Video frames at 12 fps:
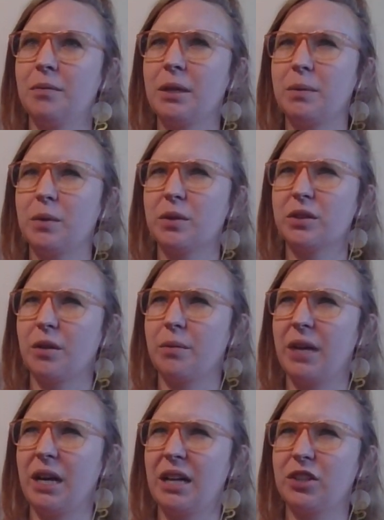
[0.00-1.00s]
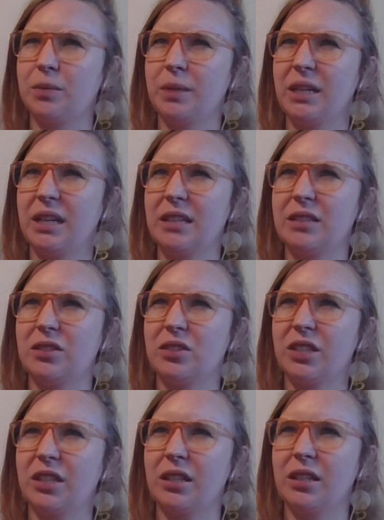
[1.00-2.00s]
people so much because
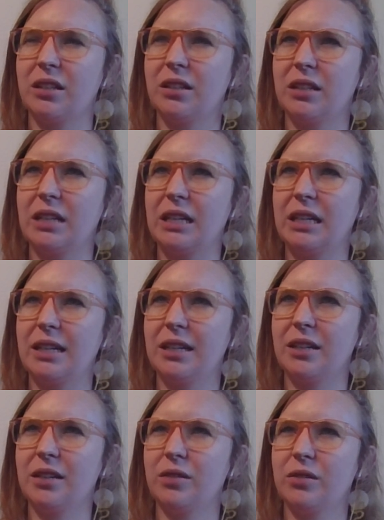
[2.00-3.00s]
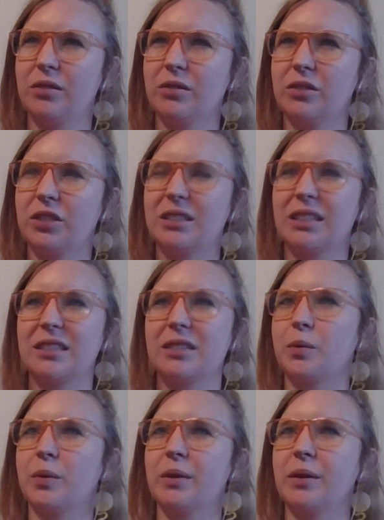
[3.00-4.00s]
she uh, she says it
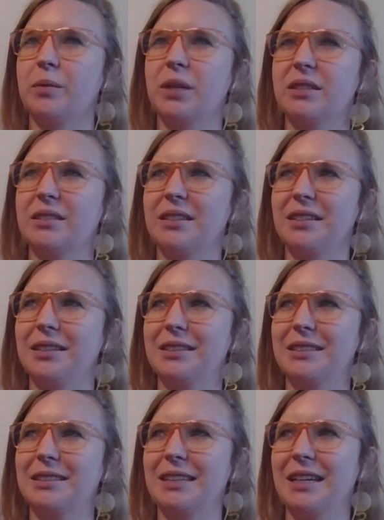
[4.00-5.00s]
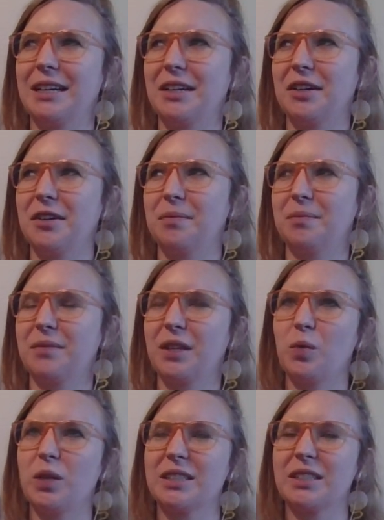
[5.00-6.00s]
it wasn't um,
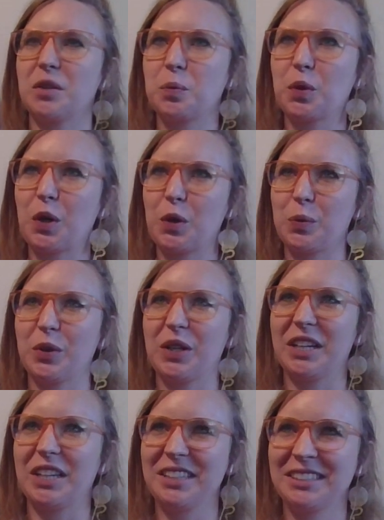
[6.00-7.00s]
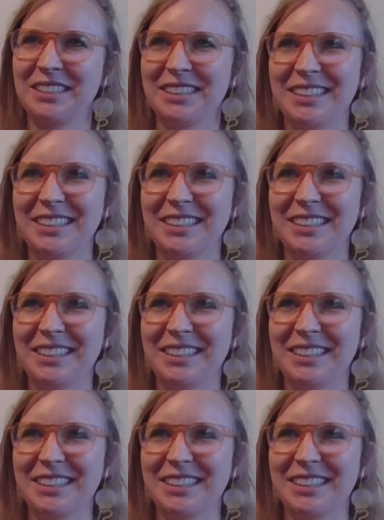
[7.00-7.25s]
it wasn't appropriate.